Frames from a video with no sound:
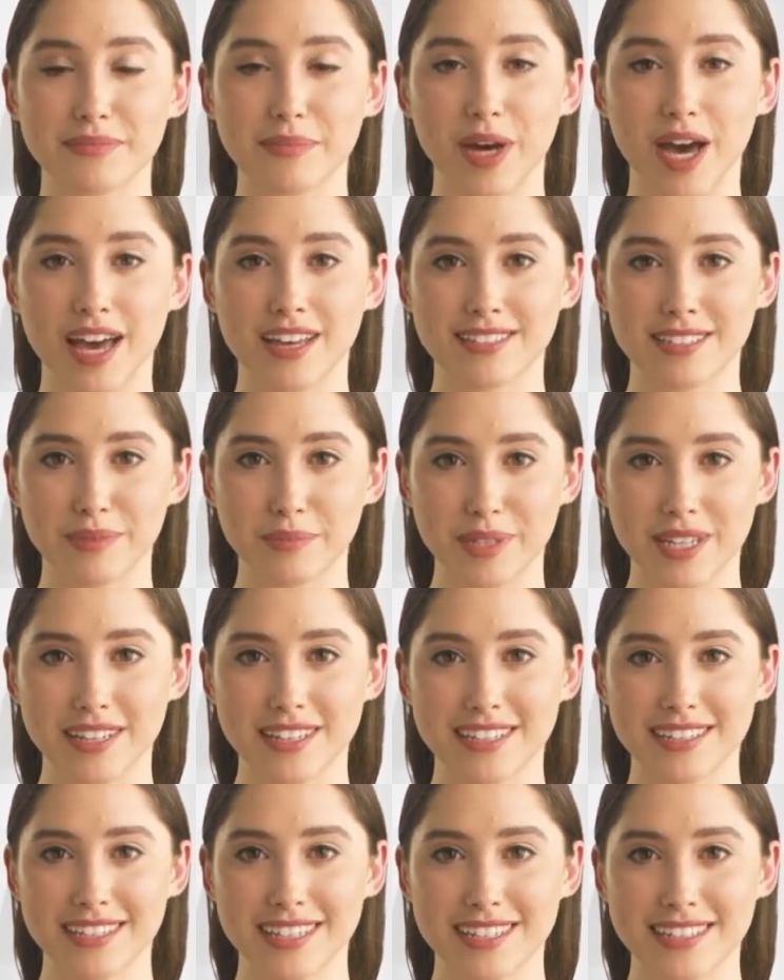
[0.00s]
possibly
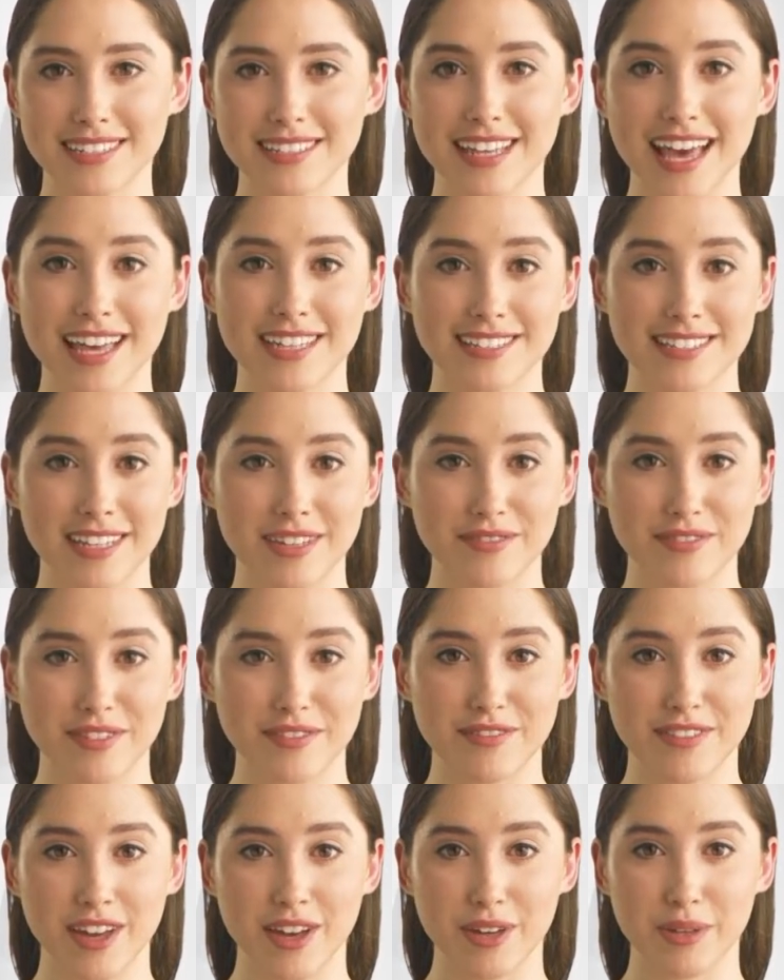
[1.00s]
the success of
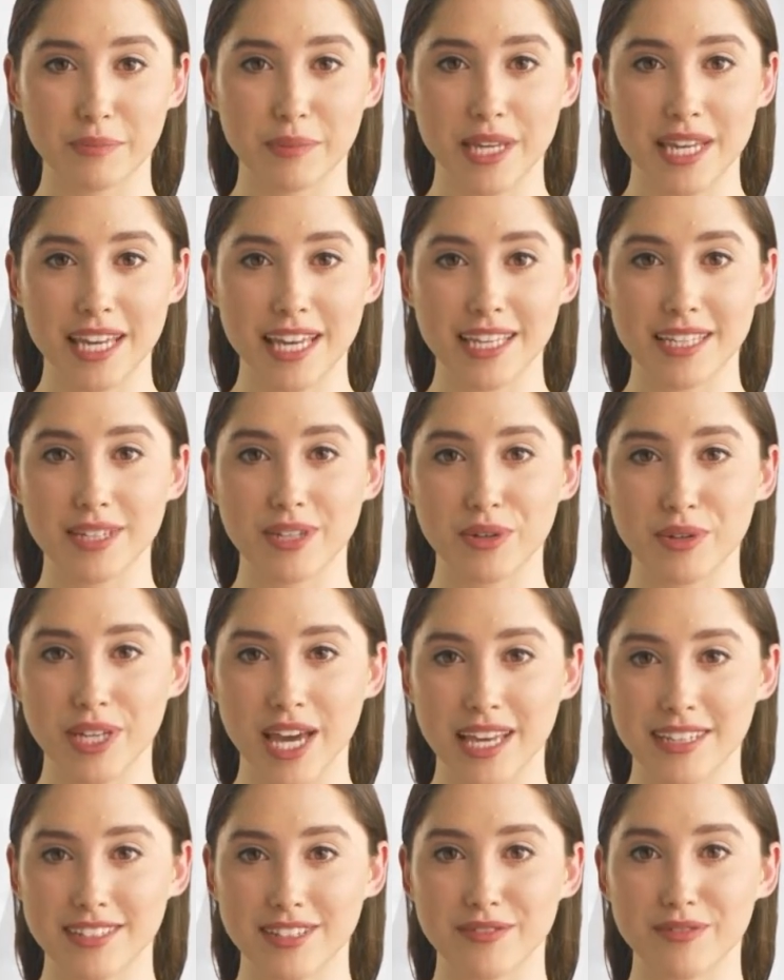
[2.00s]
the therapy in
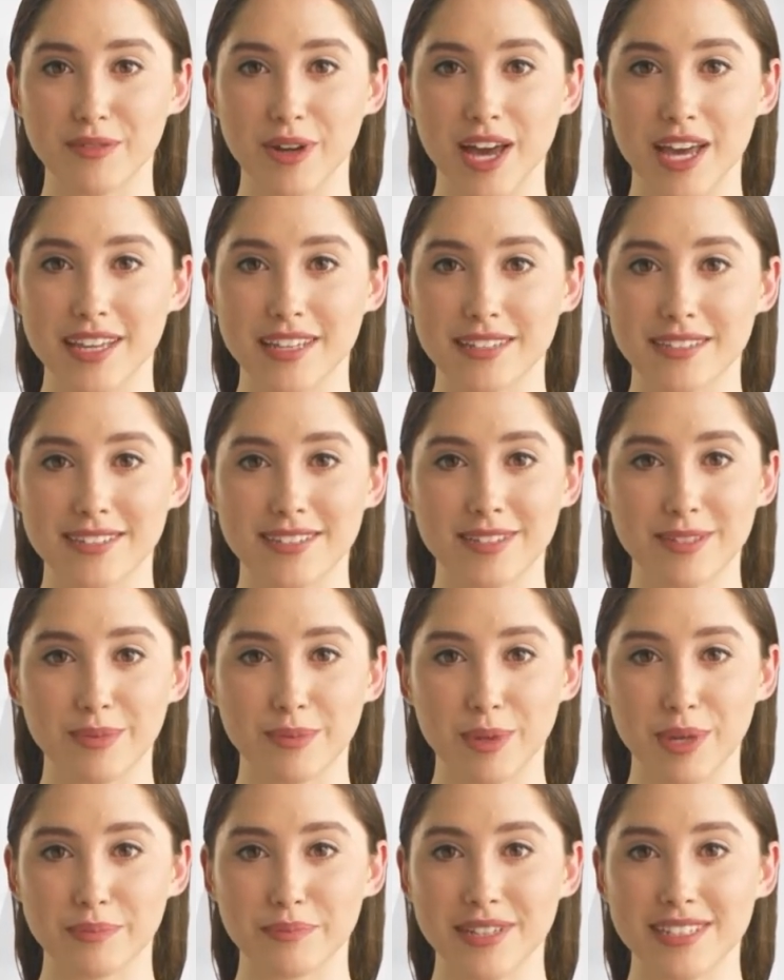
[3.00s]
collective 1
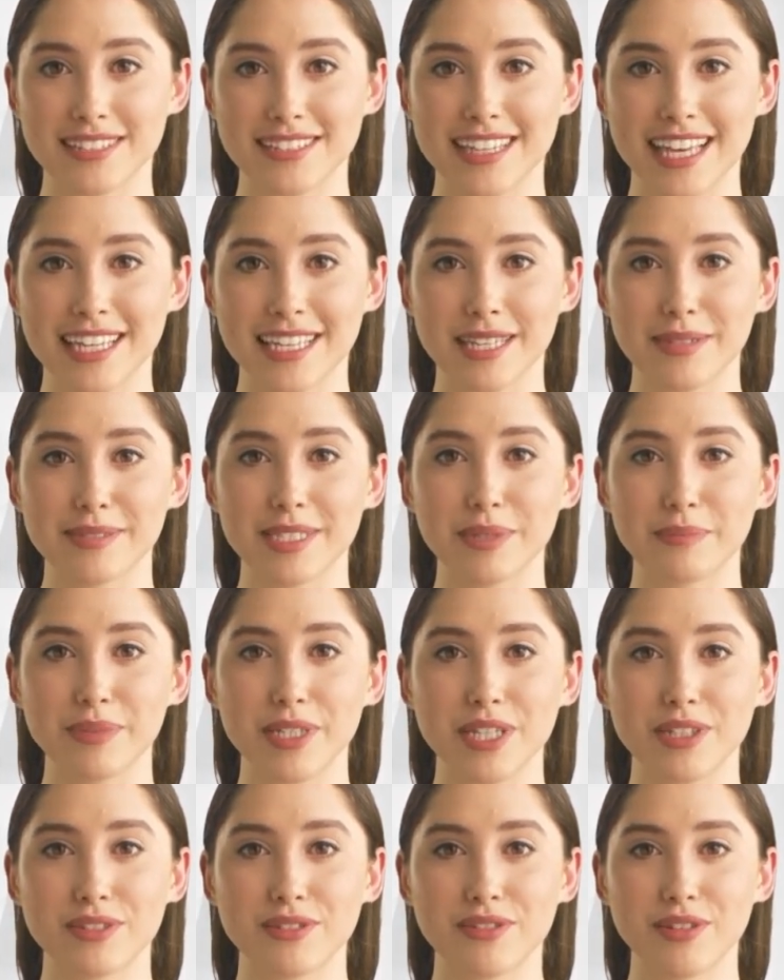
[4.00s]
would mistakenly
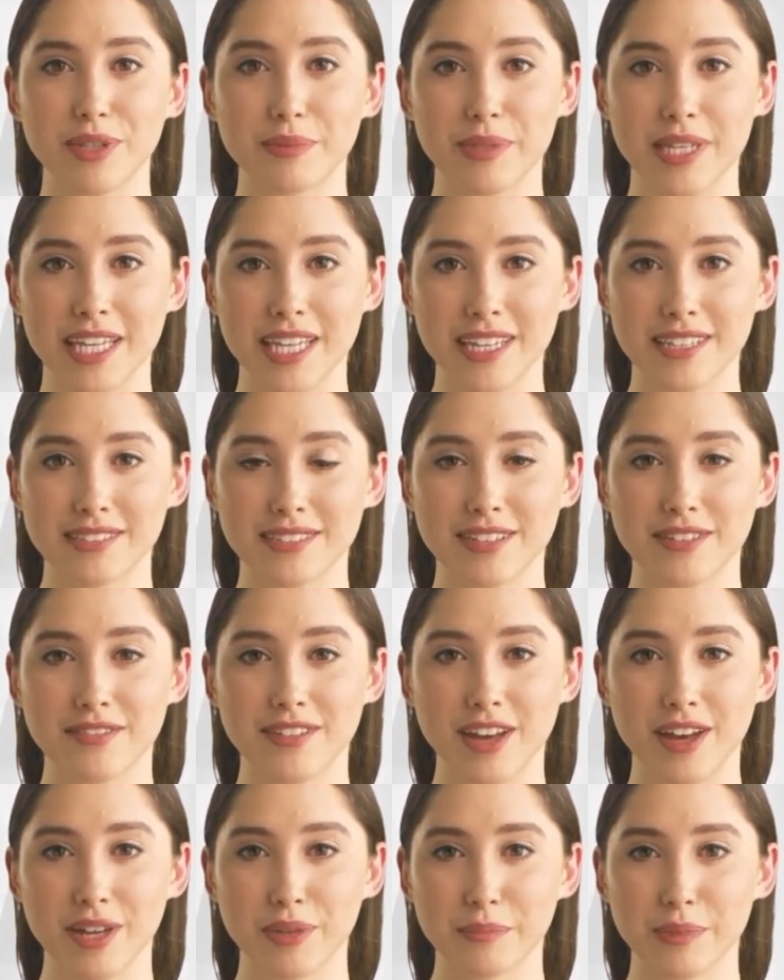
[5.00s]
be attributed to
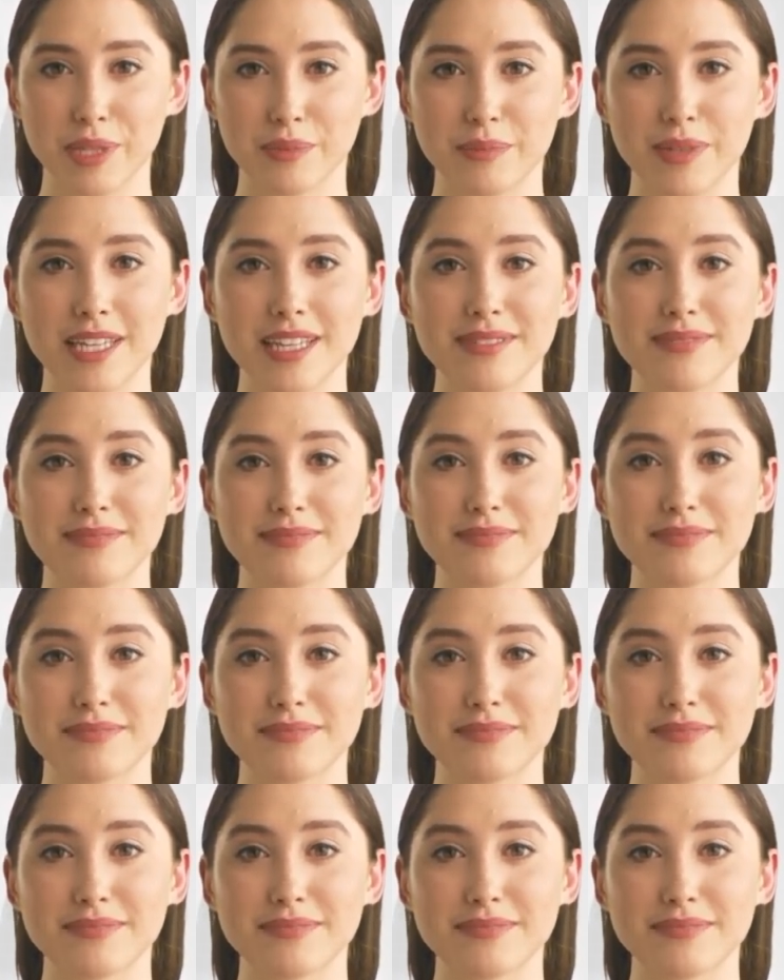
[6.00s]
therapy B.